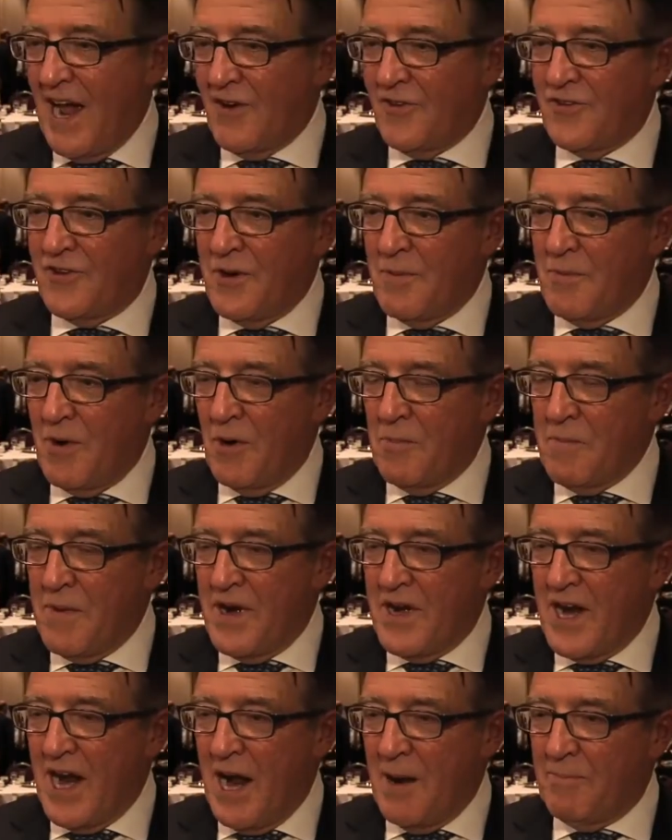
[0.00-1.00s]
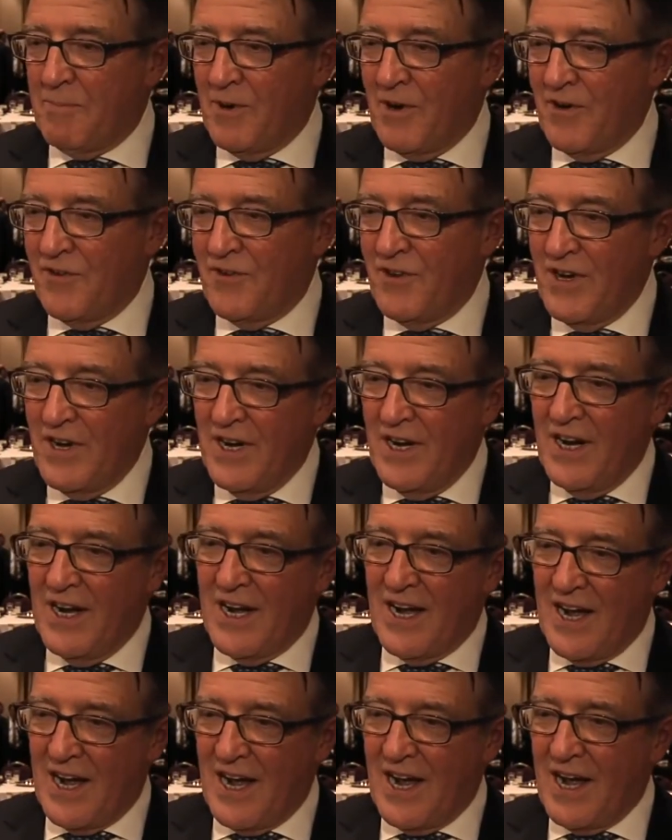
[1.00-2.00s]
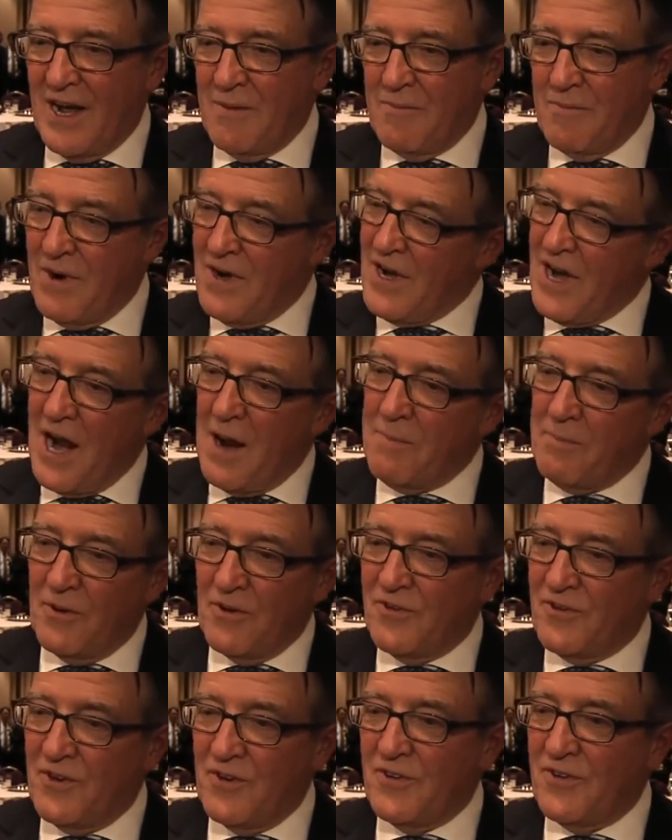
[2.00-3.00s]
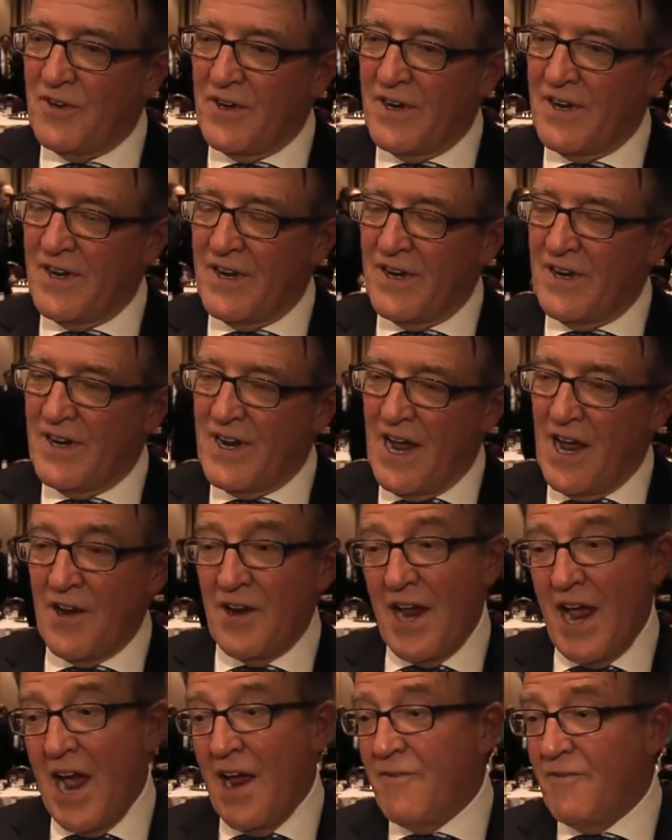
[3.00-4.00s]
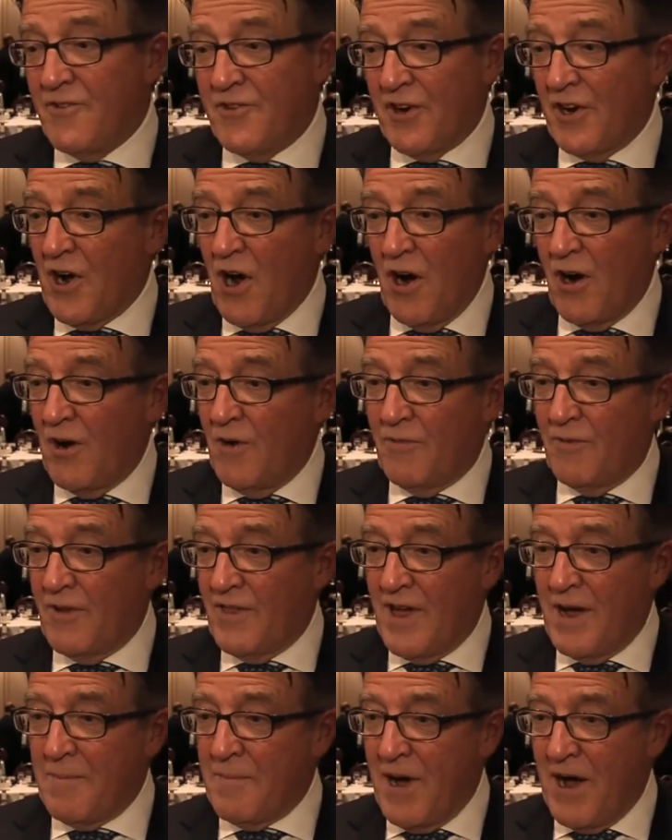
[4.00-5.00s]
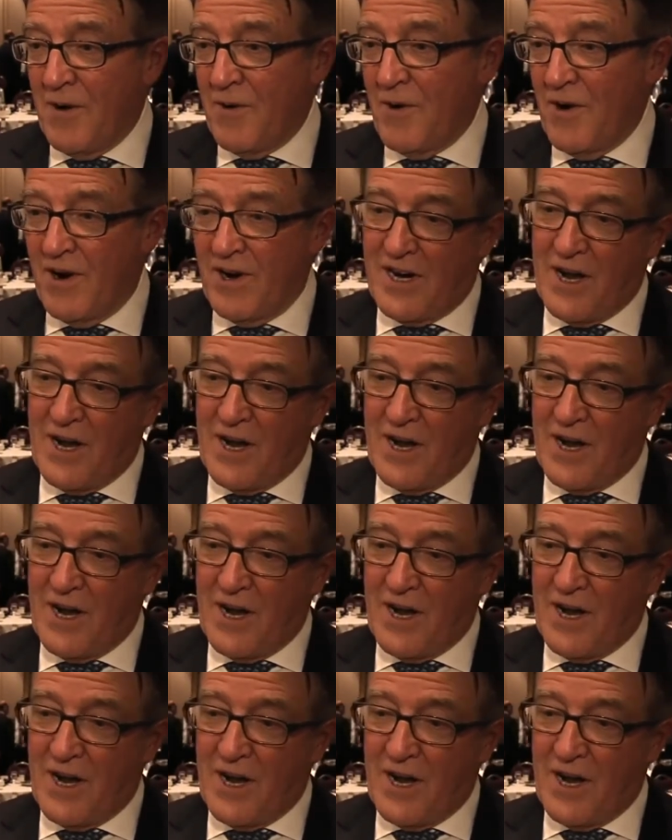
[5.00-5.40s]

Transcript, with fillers: DeLuce says safety governs everything they do as an airline, so whatever can be done to improve